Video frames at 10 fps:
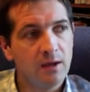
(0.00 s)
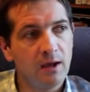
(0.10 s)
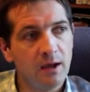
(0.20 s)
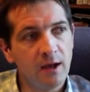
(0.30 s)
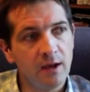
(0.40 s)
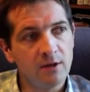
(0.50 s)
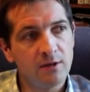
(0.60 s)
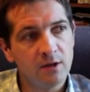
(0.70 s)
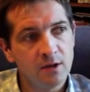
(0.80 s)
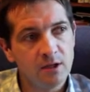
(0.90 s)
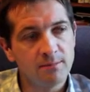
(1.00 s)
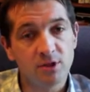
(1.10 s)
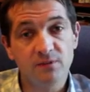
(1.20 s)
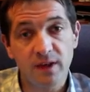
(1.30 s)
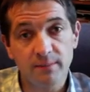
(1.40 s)
And
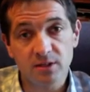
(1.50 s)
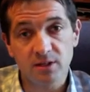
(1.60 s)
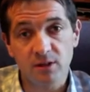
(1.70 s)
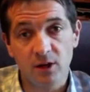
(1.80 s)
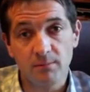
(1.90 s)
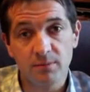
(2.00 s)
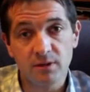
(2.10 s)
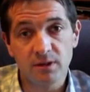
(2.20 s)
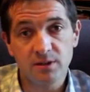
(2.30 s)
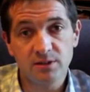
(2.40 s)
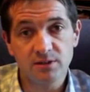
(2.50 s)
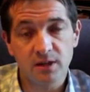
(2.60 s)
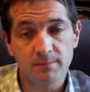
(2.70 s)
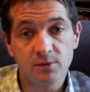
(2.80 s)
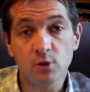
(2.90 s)
most famous example is
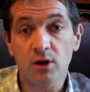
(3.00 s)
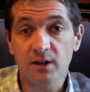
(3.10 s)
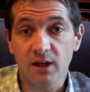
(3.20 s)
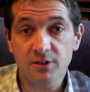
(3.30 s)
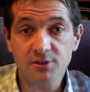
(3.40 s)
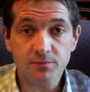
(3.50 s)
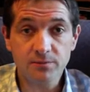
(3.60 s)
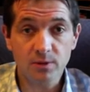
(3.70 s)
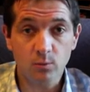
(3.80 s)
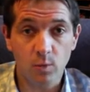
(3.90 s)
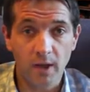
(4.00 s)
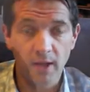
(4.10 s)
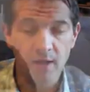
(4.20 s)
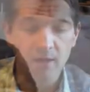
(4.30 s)
crocodiles, where